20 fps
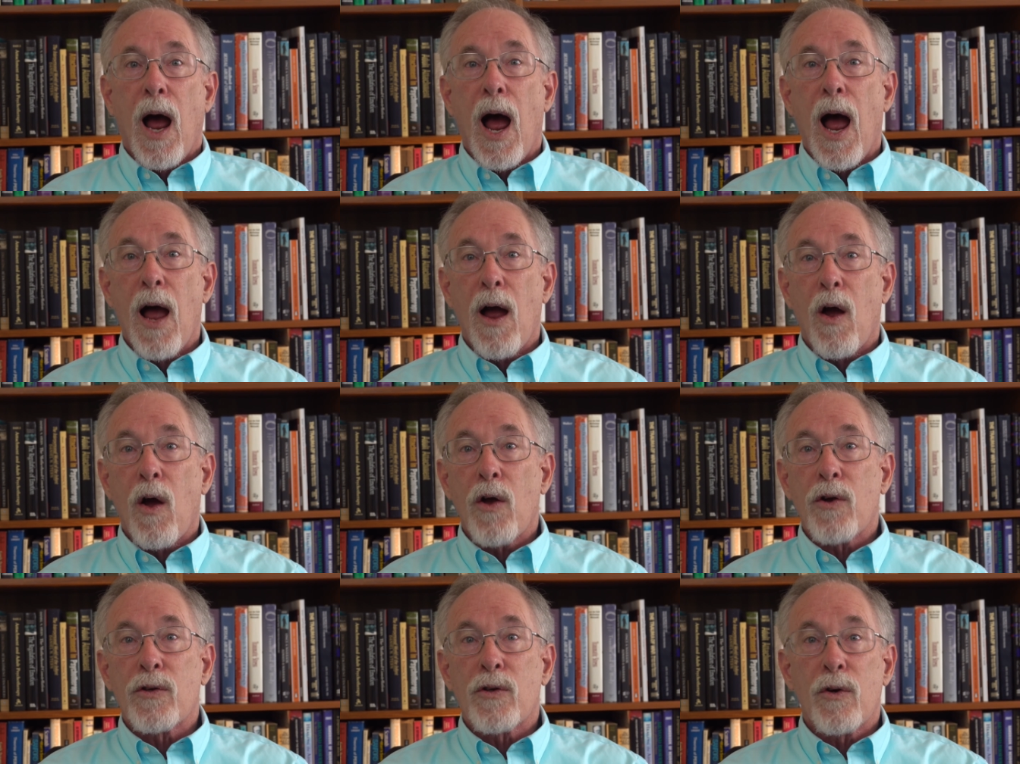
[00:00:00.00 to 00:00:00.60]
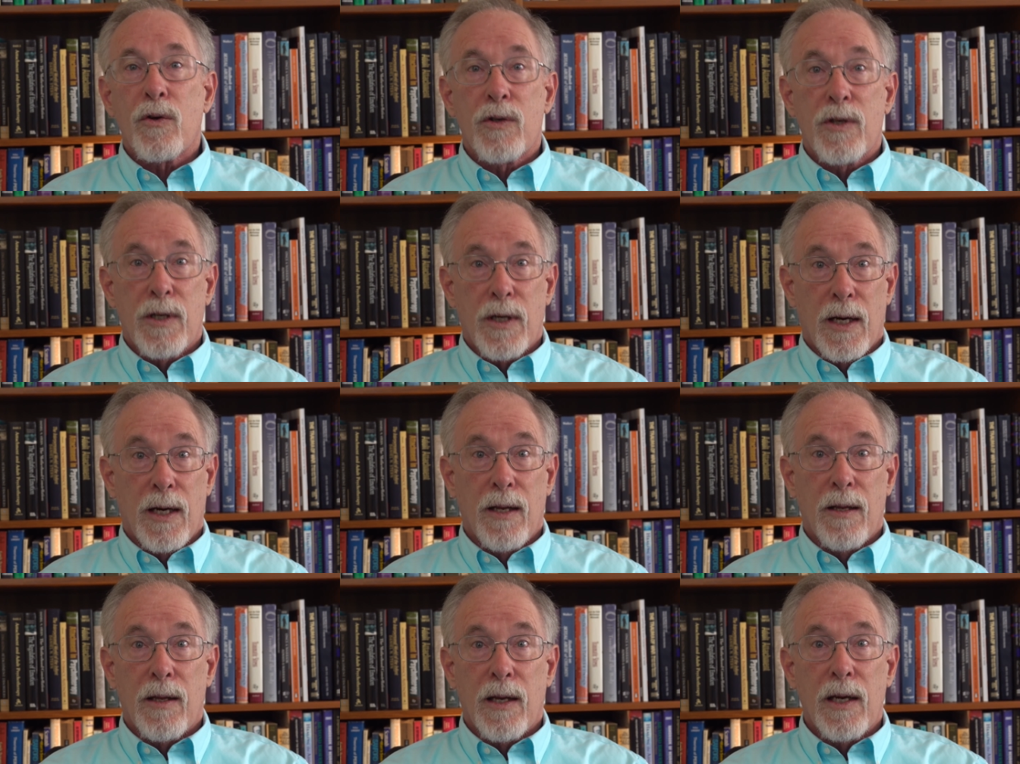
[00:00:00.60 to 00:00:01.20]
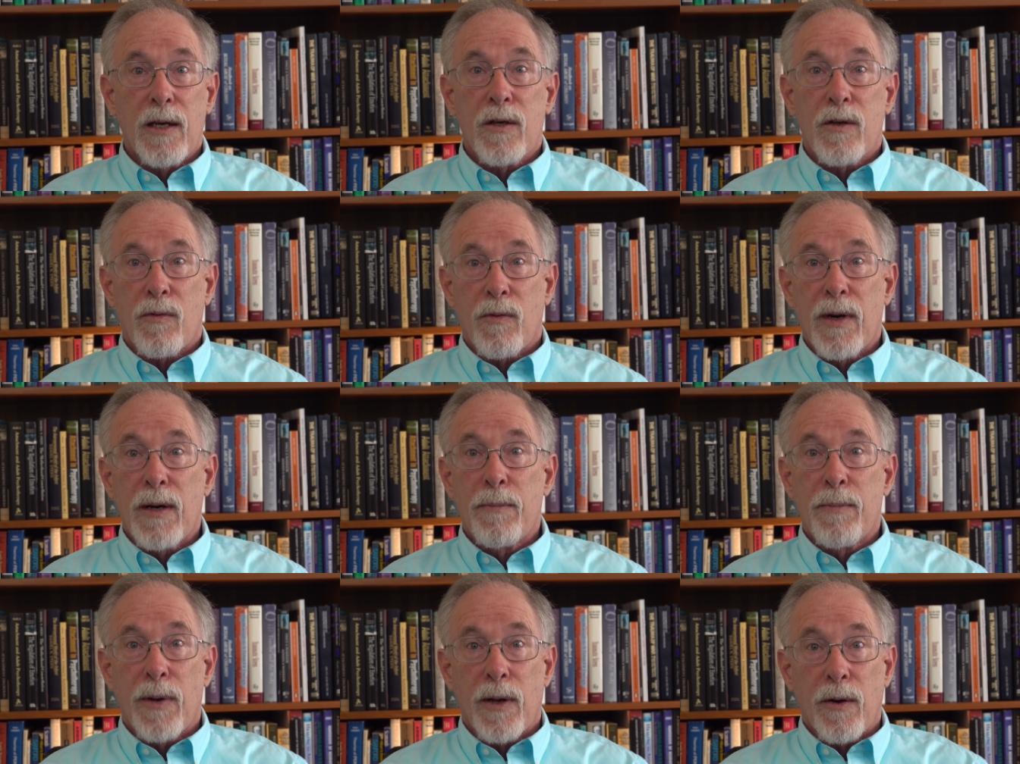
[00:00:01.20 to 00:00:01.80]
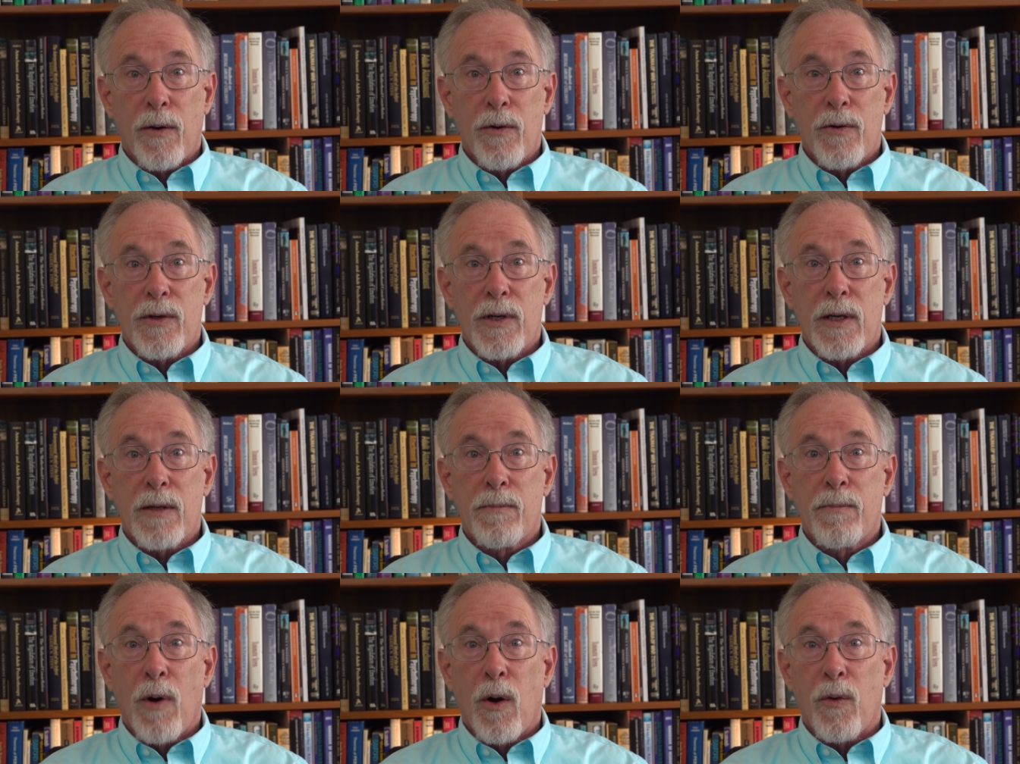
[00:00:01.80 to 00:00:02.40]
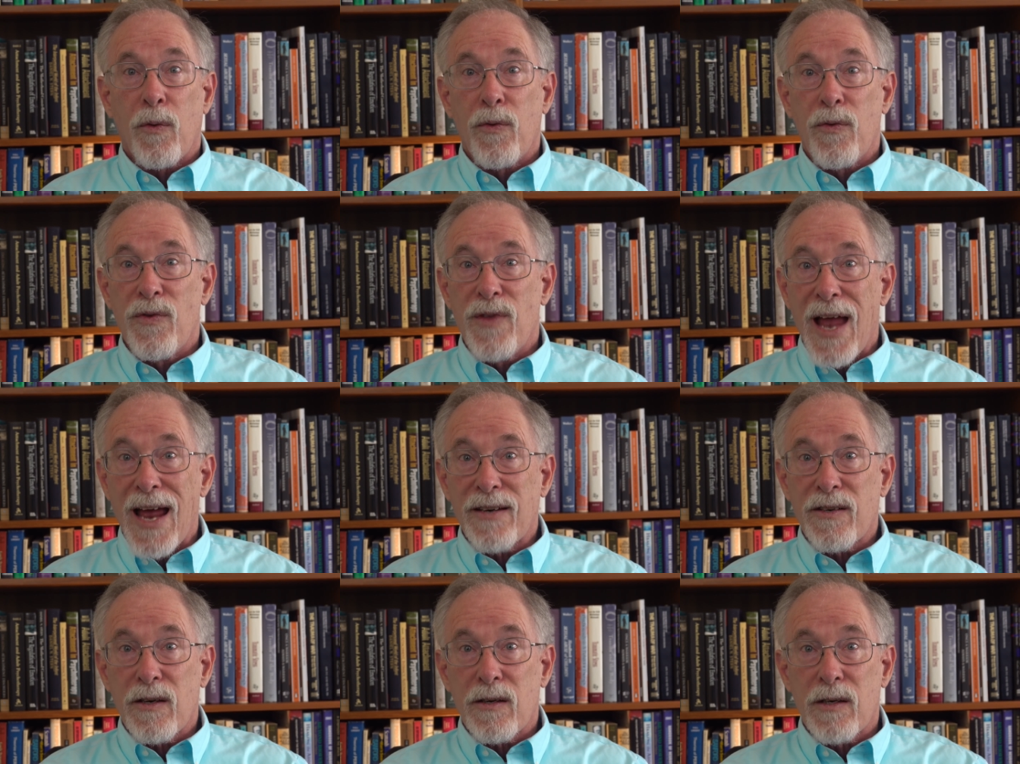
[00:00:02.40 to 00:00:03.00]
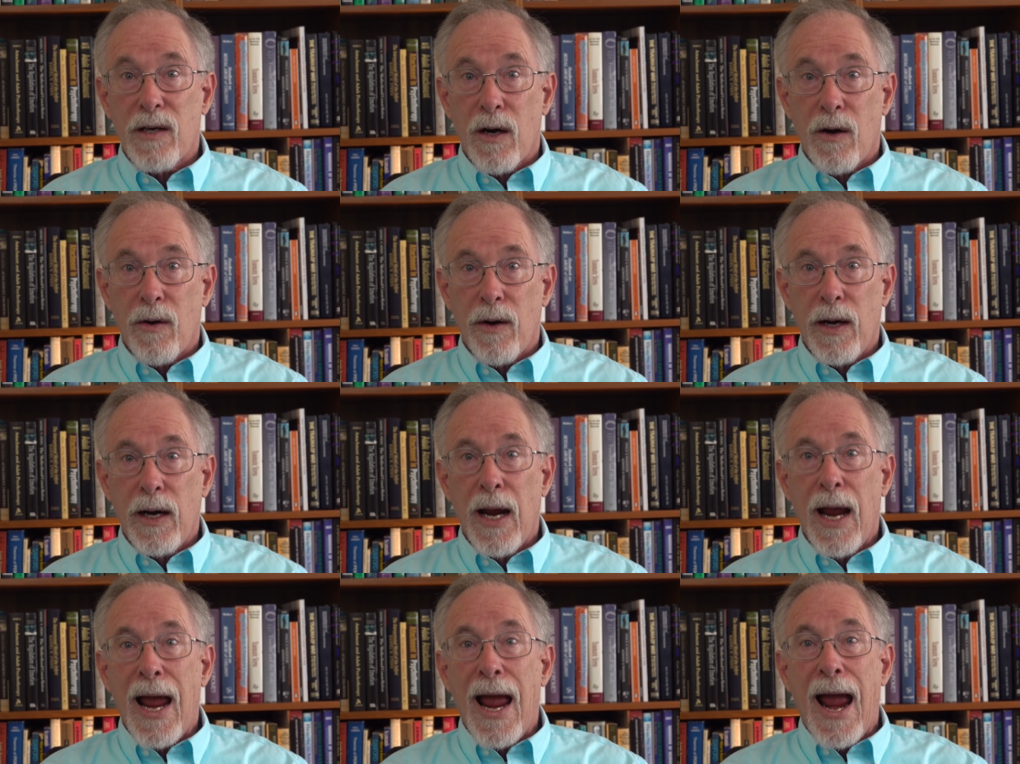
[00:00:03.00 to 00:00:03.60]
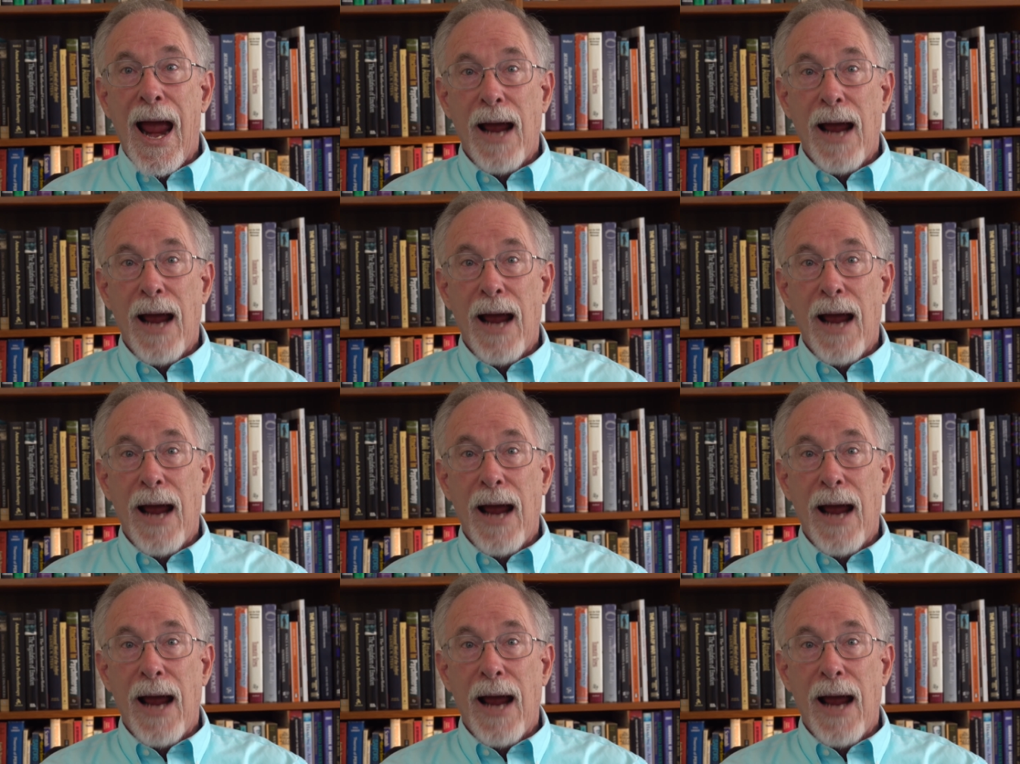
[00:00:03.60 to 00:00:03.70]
I also see these 3 pillars as both necessary